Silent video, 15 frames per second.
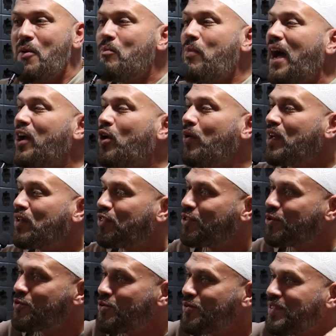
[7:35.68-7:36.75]
By going
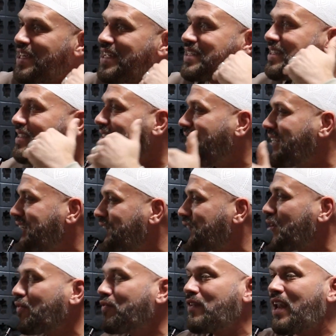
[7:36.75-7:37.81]
through these
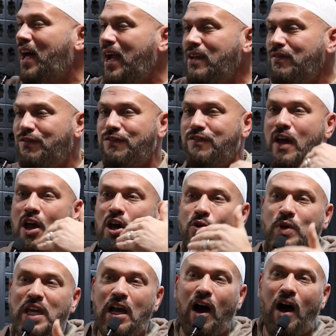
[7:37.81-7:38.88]
tests of life
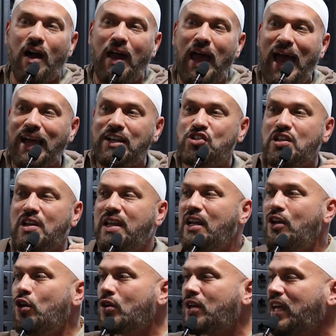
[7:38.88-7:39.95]
we are
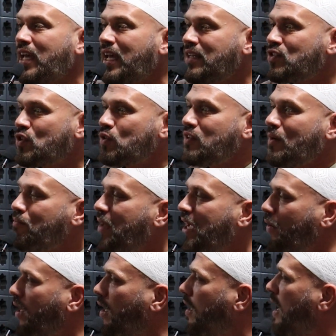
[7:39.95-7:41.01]
actually looking into the
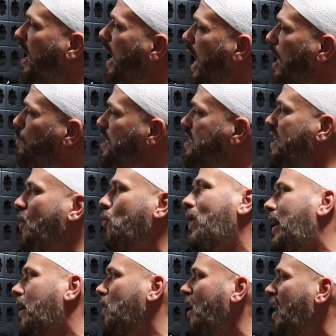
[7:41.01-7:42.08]
mirror and we say,
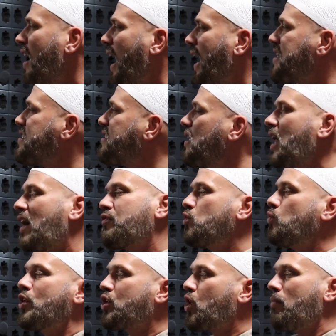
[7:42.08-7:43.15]
well, I still have
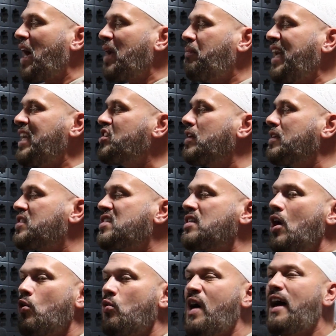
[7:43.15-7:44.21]
to work on my
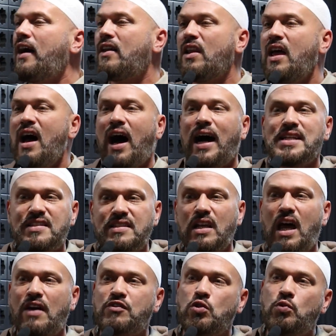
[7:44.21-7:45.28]
patience. Well, I
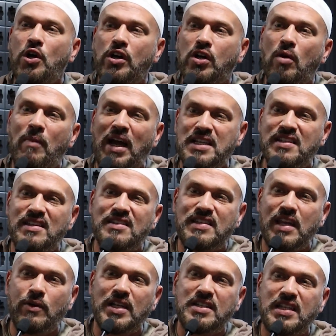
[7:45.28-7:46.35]
still have to work on my
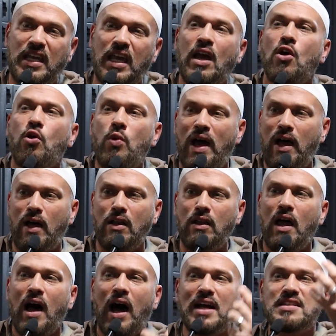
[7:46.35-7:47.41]
sincerity.
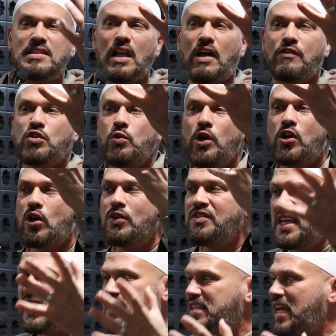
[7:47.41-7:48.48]
Well, I still have to work on
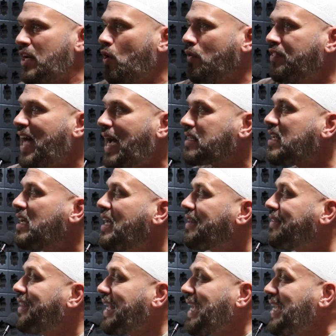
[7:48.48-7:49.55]
this and on
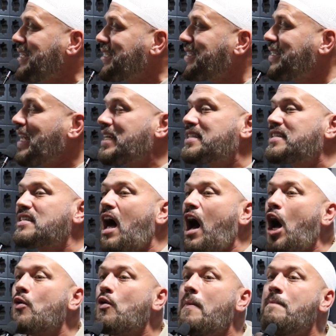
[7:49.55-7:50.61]
that. These tests
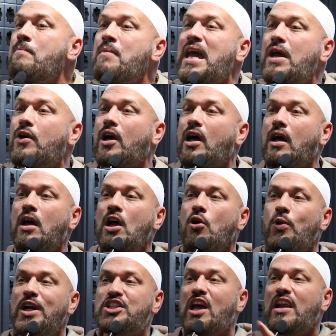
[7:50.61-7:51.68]
are a mirror
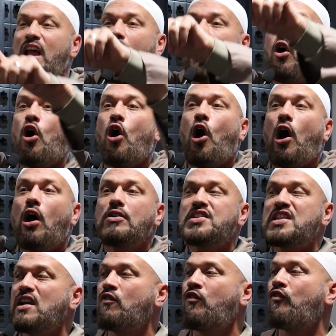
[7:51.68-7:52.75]
which Allah
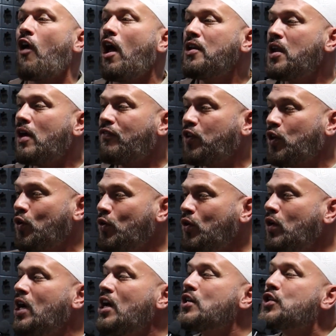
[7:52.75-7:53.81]
holds in front of
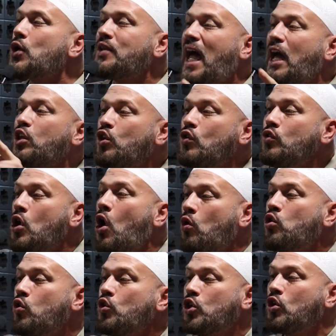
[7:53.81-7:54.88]
you so that you
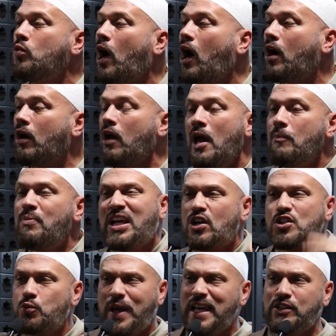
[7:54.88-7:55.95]
know who you are.
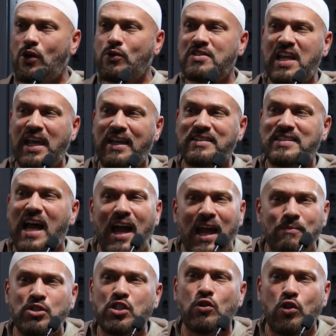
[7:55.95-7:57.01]
Because we don't take
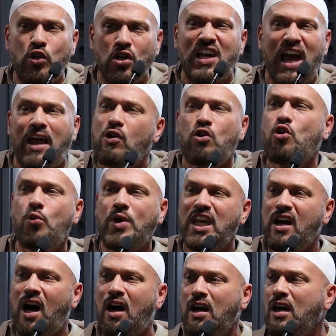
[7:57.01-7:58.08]
time to look at who
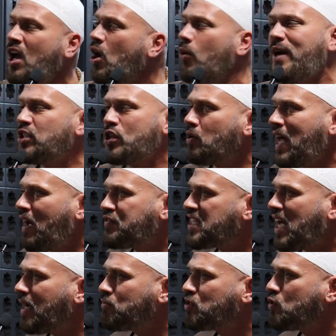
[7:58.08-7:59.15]
we are. We don't have
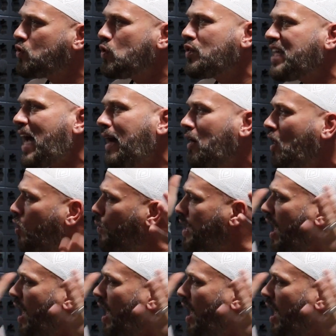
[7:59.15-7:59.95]
time to do that.